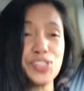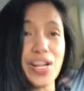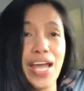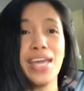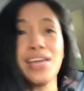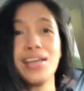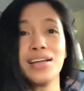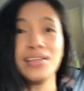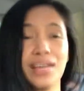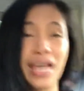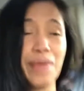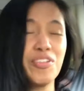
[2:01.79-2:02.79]
today.
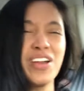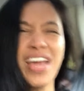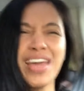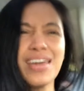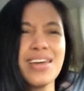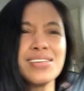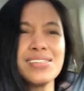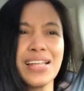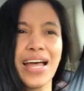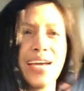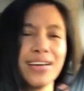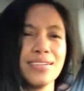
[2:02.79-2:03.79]
Every day is
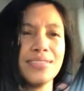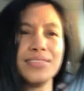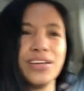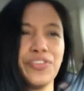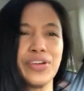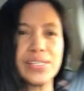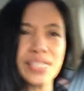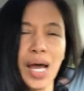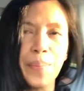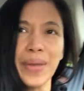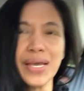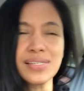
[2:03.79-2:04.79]
like different
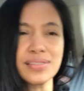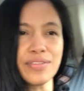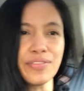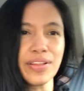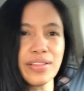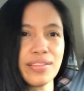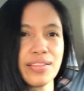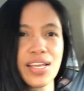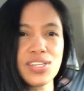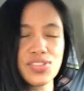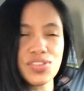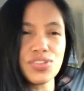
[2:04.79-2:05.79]
topics, different
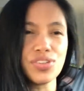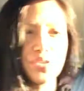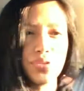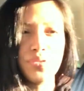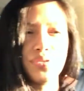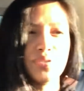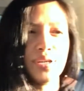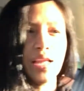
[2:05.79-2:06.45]
things to do, a